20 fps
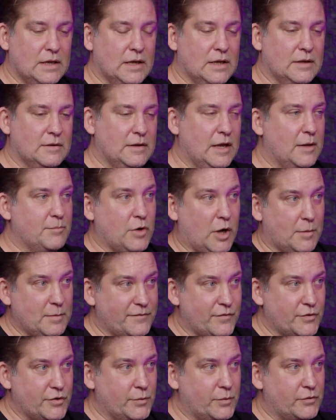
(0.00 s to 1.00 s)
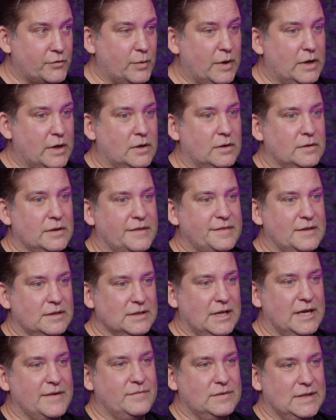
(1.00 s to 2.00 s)
and and probably for you as well, like the
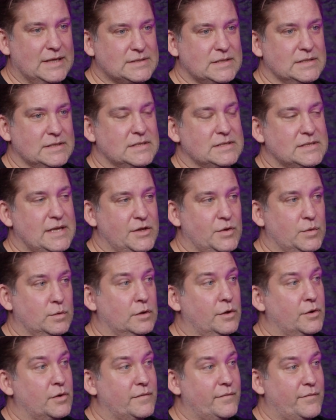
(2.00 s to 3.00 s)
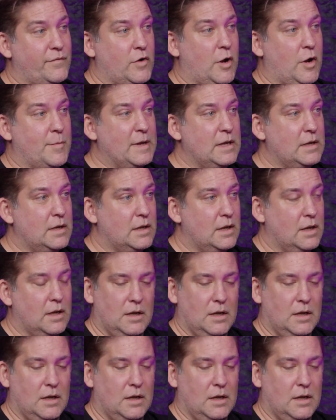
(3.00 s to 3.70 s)
life lessons that you learn from it.